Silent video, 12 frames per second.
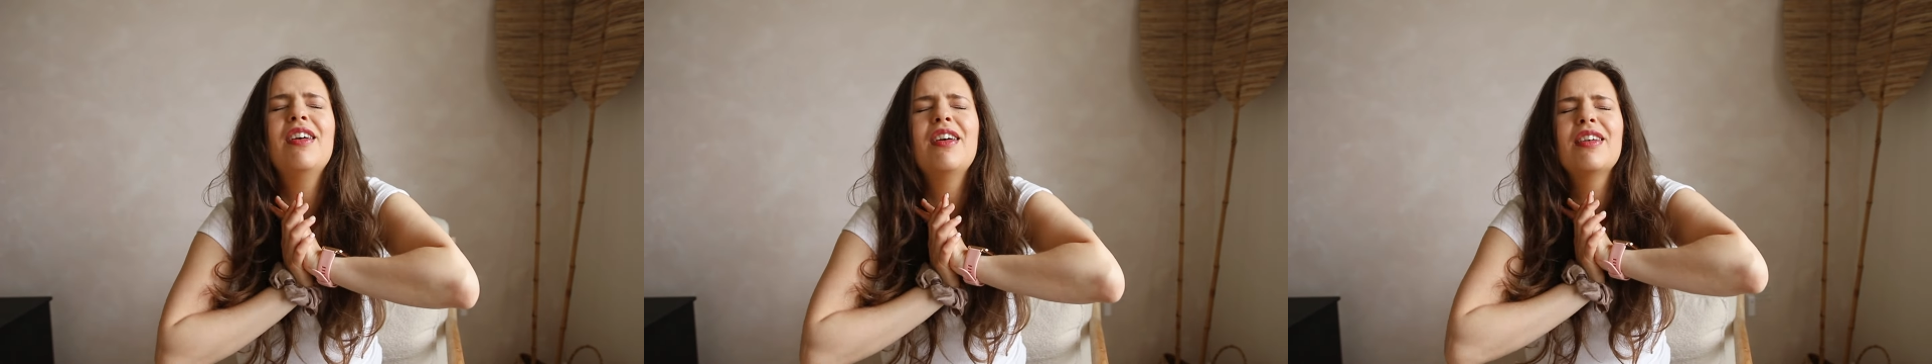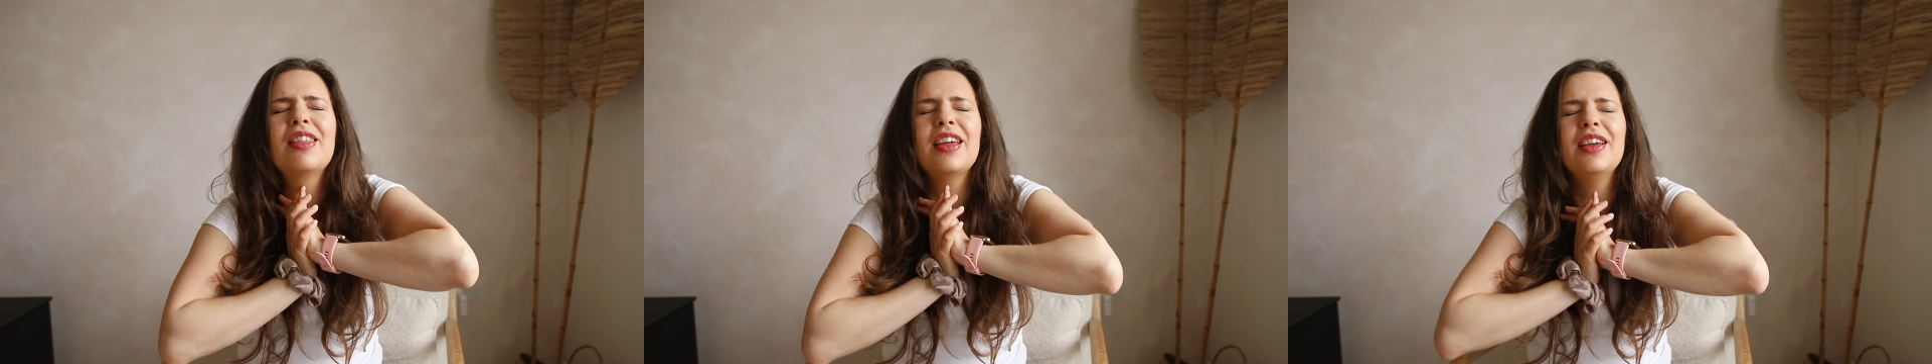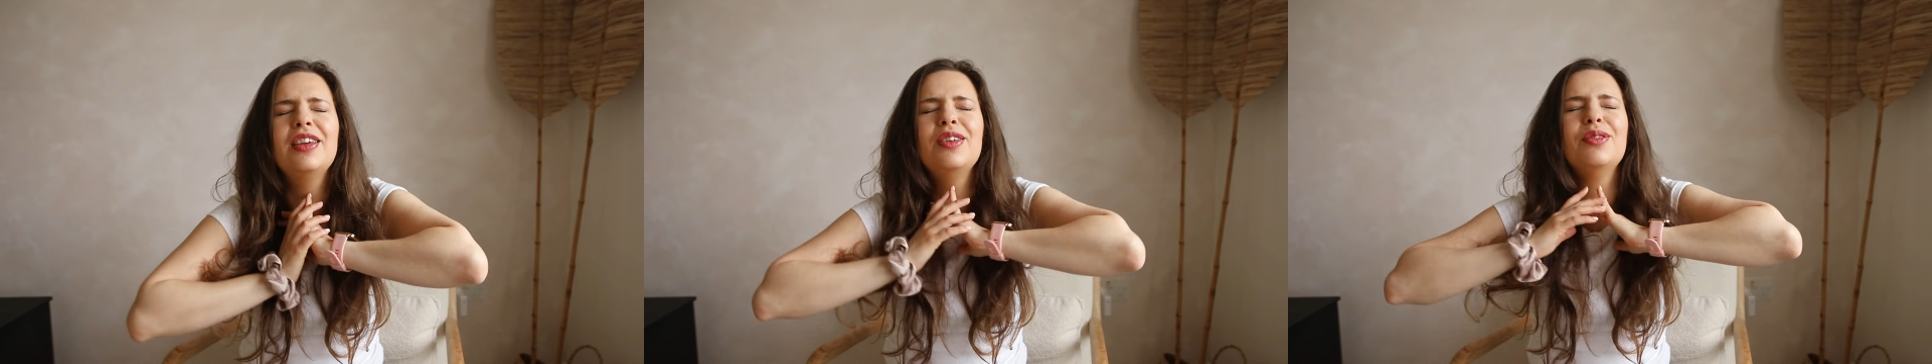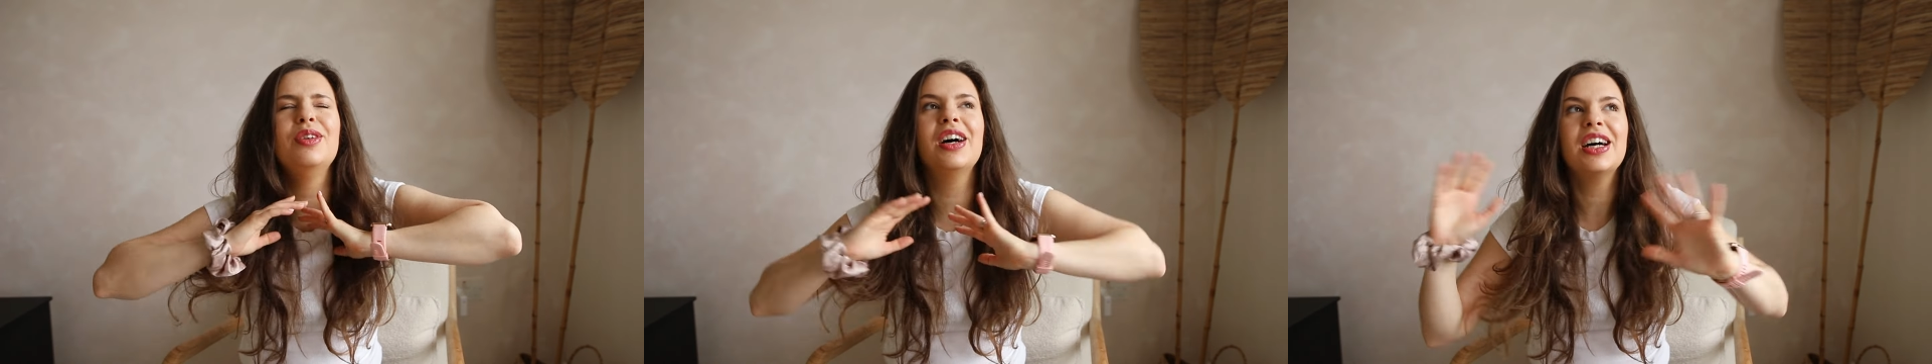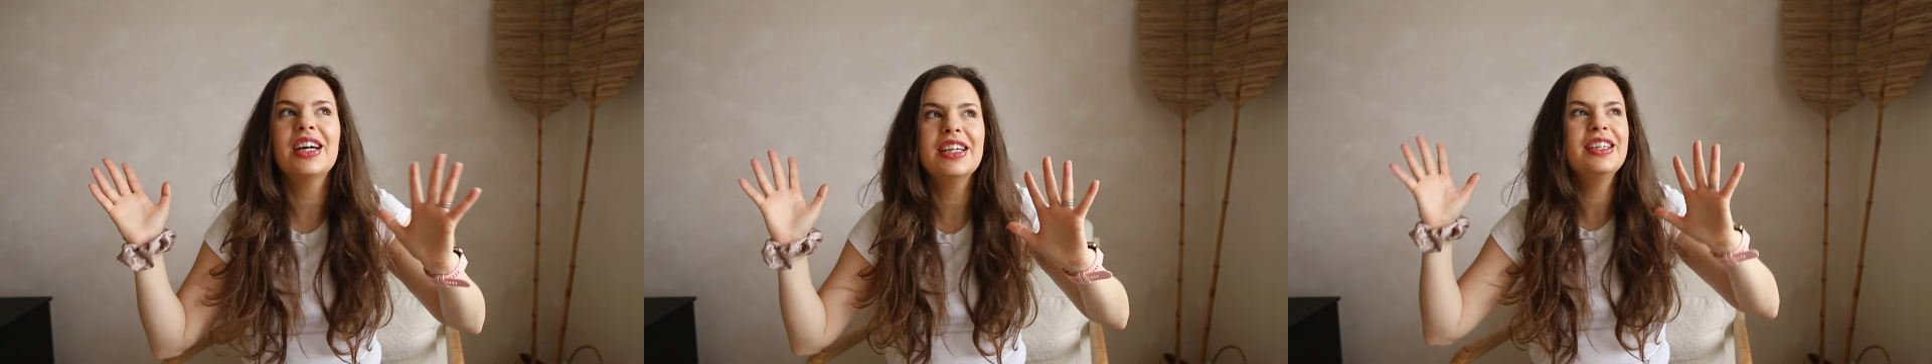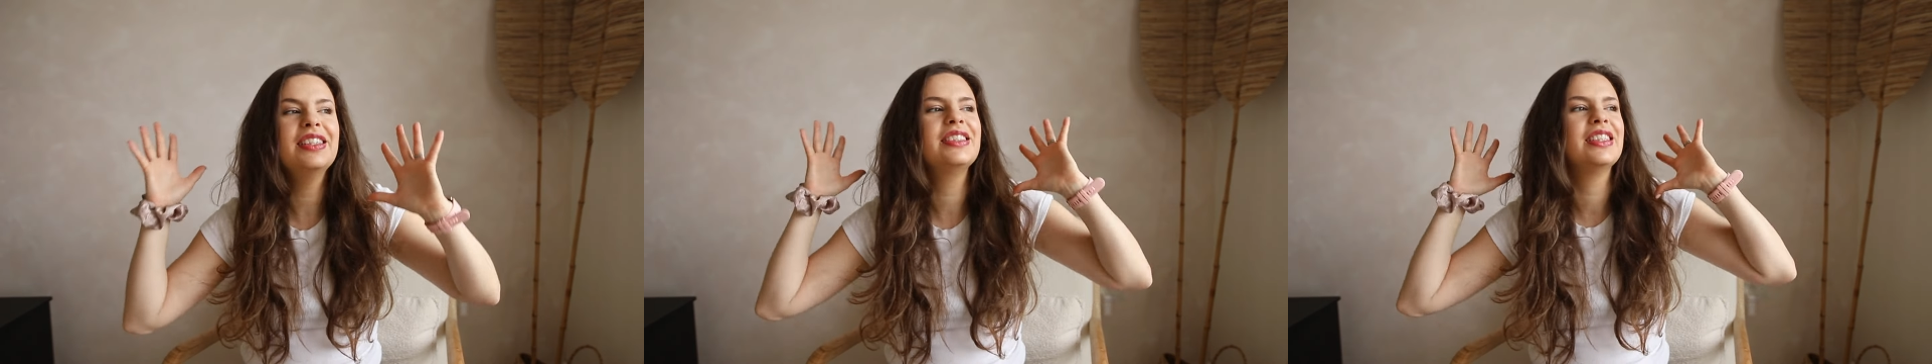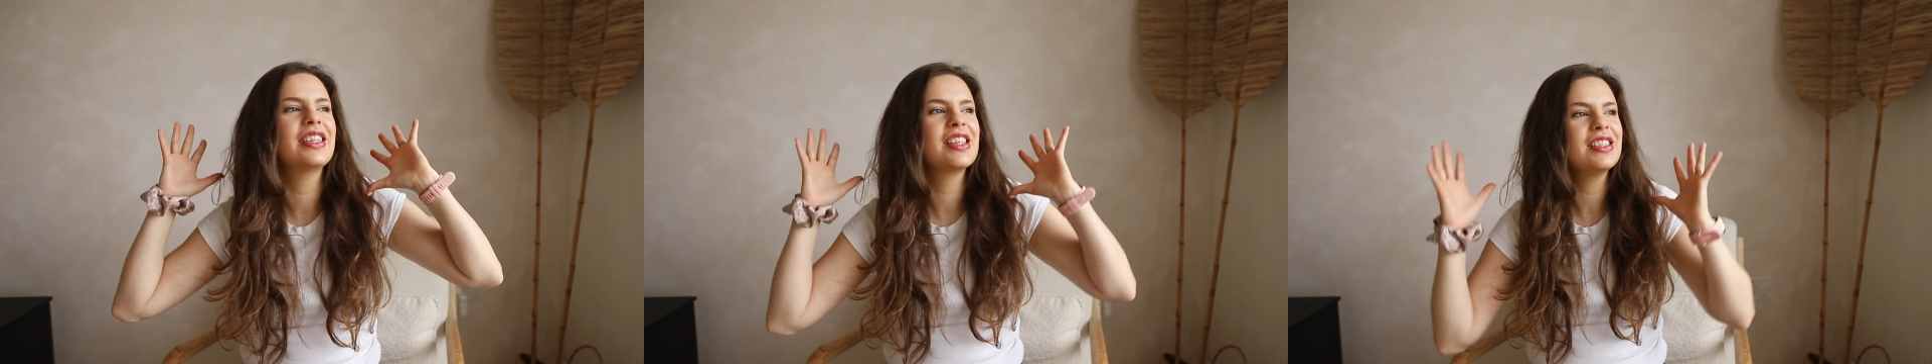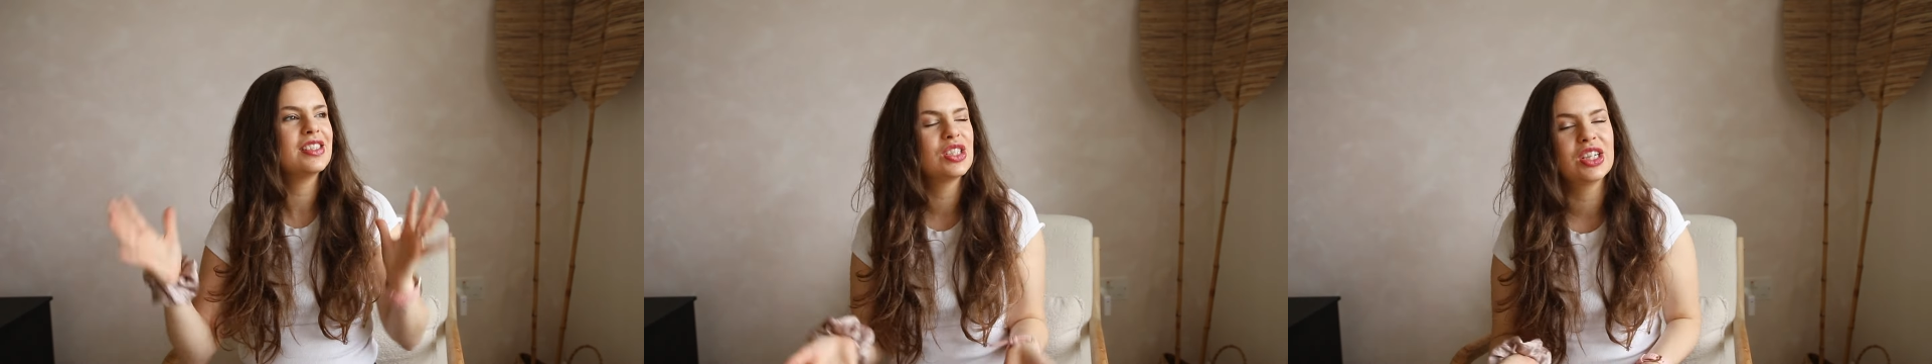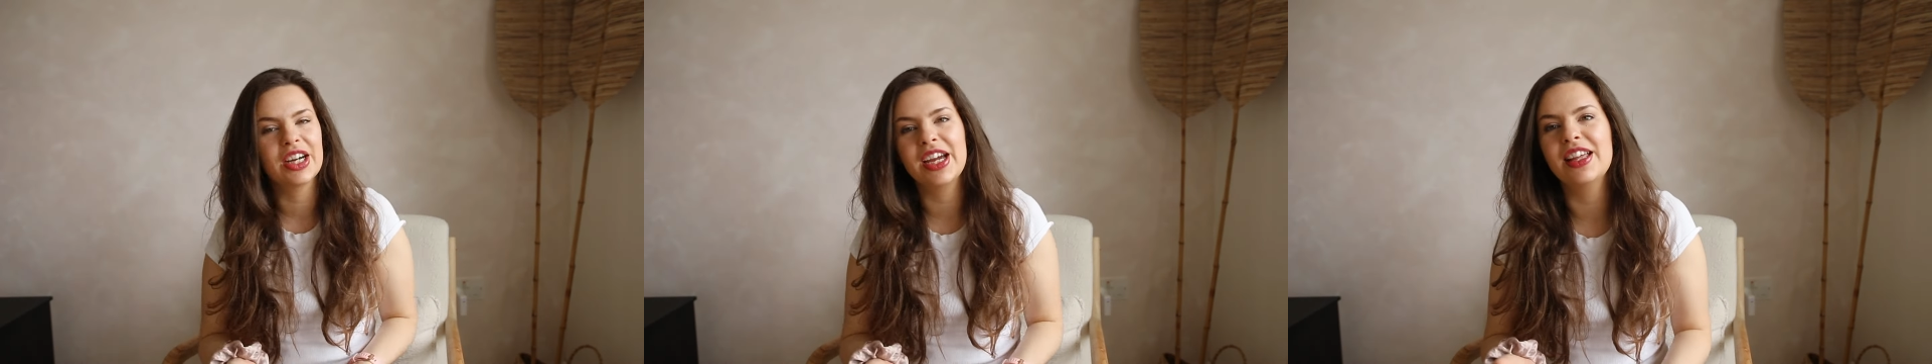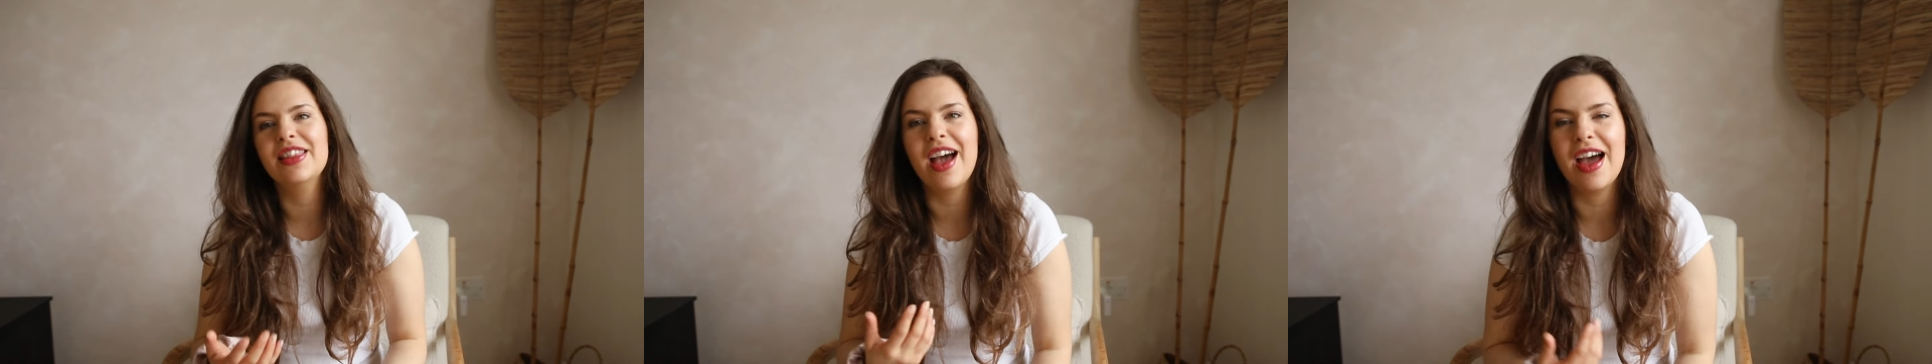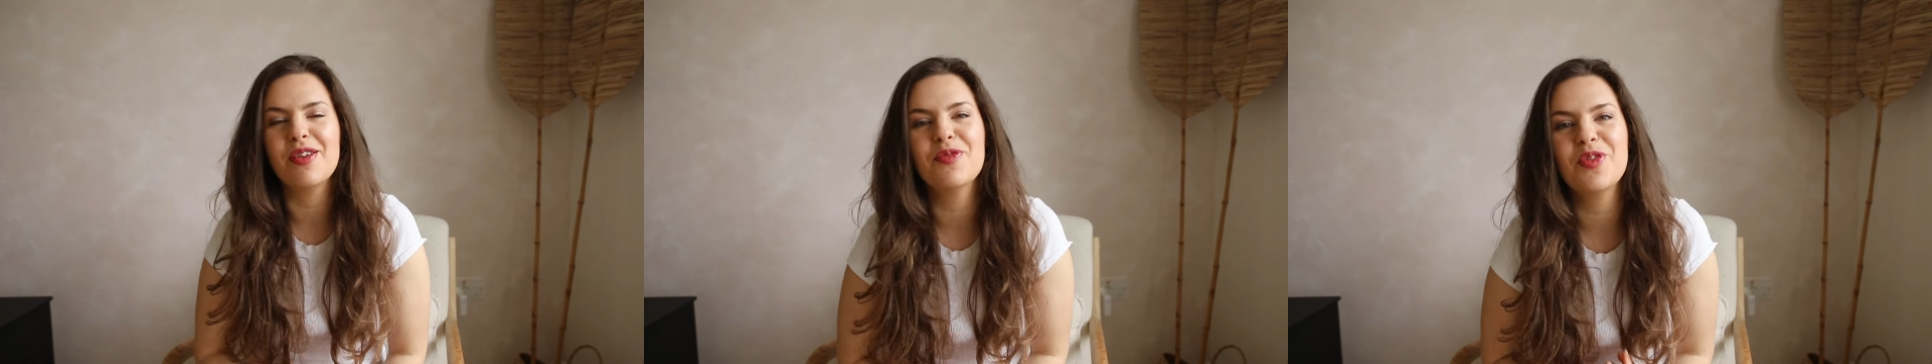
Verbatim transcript: oh thank you God like this is great that